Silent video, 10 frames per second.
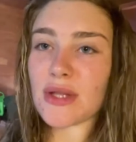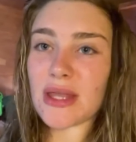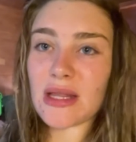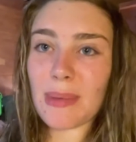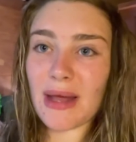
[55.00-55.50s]
I
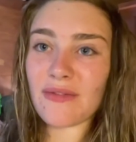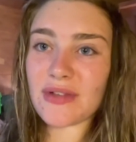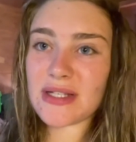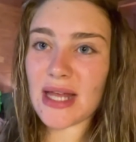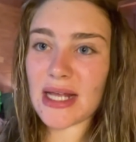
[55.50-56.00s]
think the plan for
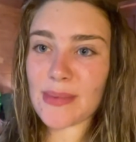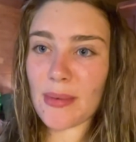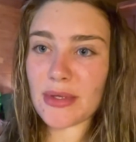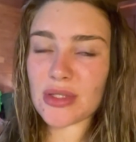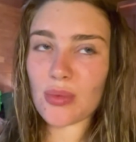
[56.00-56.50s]
today is
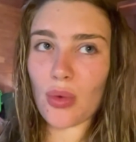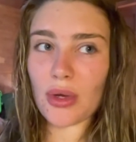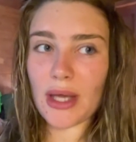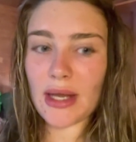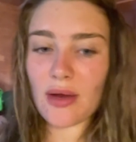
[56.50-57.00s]
probably just
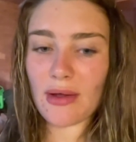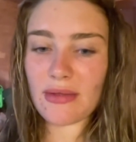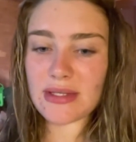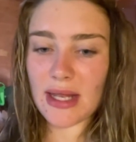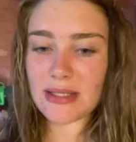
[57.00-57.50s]
walking around the
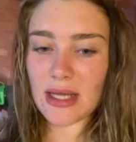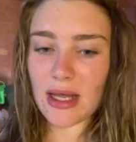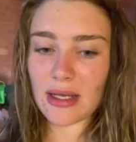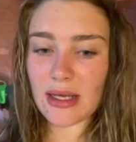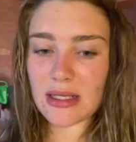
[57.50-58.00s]
center,
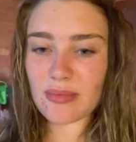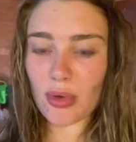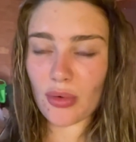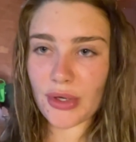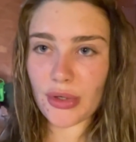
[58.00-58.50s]
like
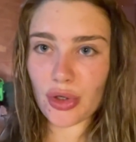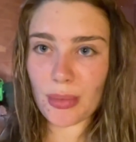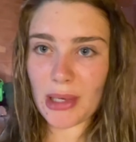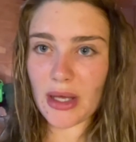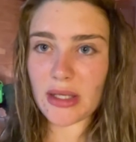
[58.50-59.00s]
exploring
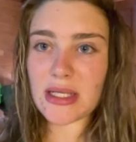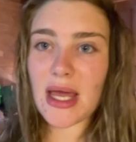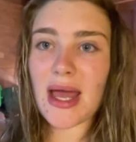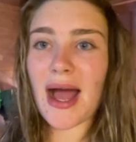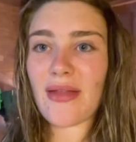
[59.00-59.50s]
Ubud,
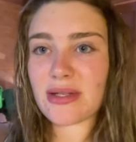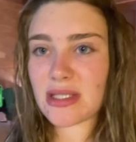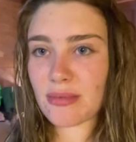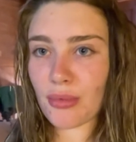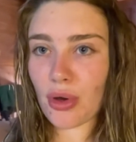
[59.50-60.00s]
and then
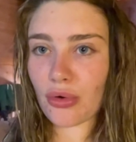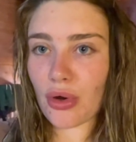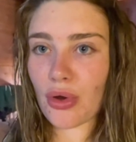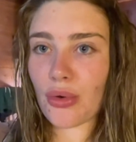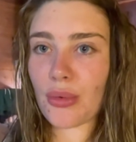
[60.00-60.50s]

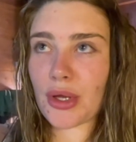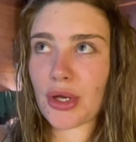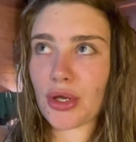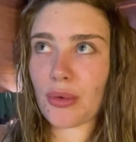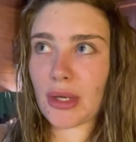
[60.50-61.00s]
tomorrow we're gonna
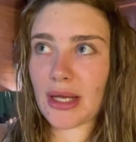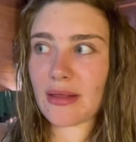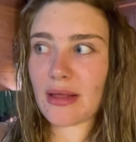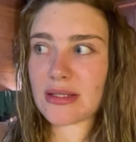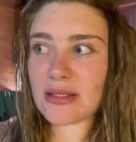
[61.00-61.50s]
go on like
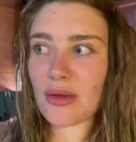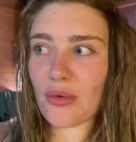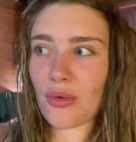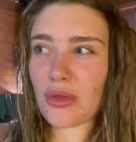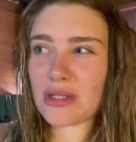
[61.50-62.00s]
this
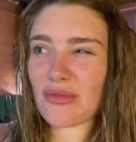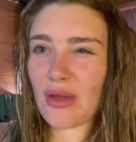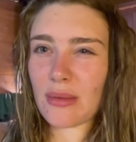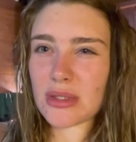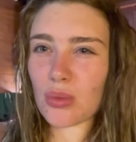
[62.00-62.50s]

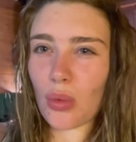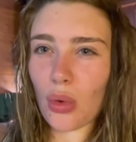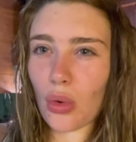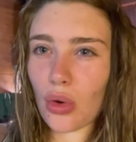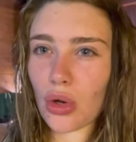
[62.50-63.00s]
famous
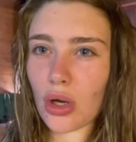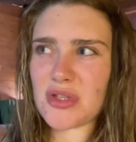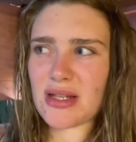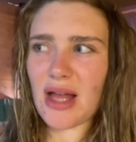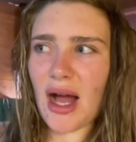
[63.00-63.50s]
walk,
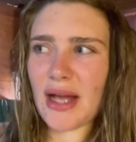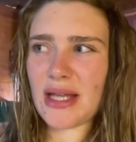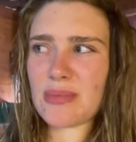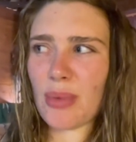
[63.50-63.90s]
like the highest